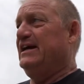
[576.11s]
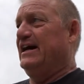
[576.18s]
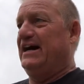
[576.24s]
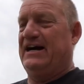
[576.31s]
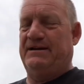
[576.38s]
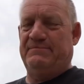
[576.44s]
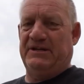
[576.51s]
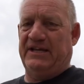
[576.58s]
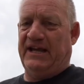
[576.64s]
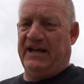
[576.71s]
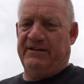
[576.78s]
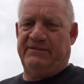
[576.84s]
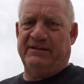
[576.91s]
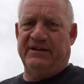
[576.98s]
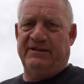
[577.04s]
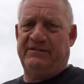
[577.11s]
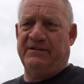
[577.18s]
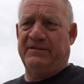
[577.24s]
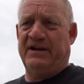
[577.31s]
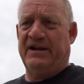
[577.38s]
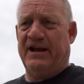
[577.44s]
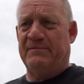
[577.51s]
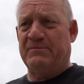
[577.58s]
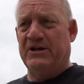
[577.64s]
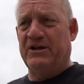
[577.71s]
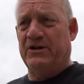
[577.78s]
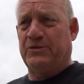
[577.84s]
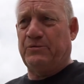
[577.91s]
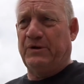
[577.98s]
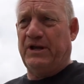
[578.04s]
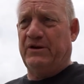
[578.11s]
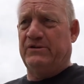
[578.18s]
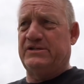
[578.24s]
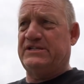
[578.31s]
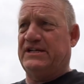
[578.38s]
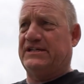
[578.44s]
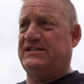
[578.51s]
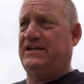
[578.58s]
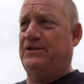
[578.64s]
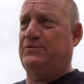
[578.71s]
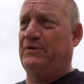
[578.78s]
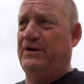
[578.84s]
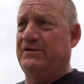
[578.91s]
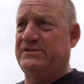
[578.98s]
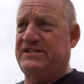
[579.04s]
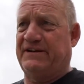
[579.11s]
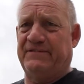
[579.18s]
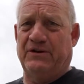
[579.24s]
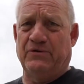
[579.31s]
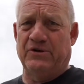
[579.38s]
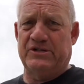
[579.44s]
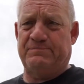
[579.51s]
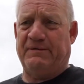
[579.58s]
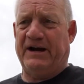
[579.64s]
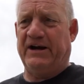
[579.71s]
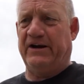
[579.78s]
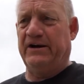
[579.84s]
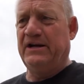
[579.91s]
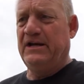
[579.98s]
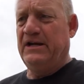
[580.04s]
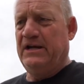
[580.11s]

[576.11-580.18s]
I'm guessing it's in the neighborhood of 360, 370 horsepower,